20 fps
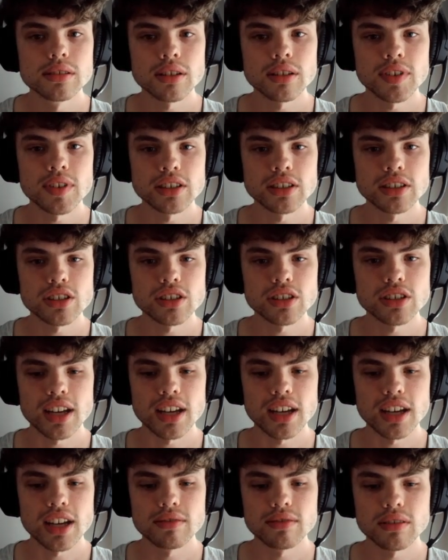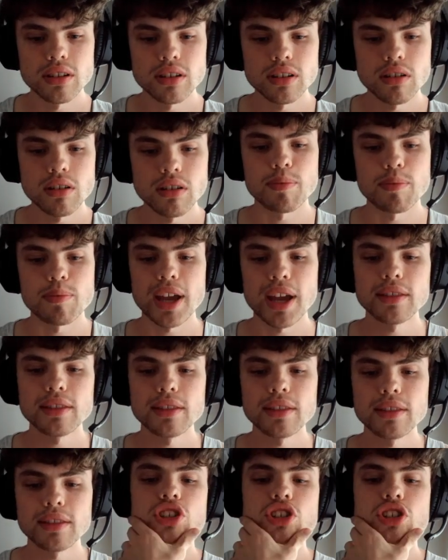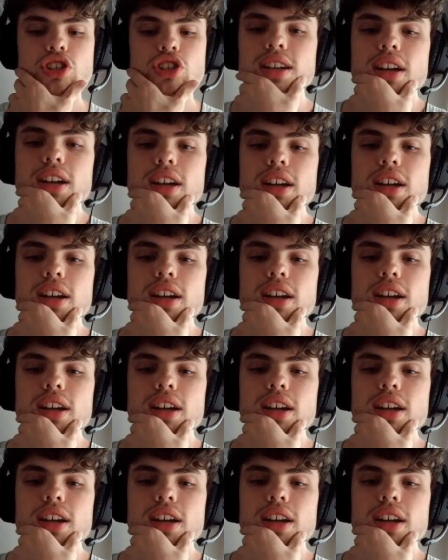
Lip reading: He does just have... Okay, Panther Chief.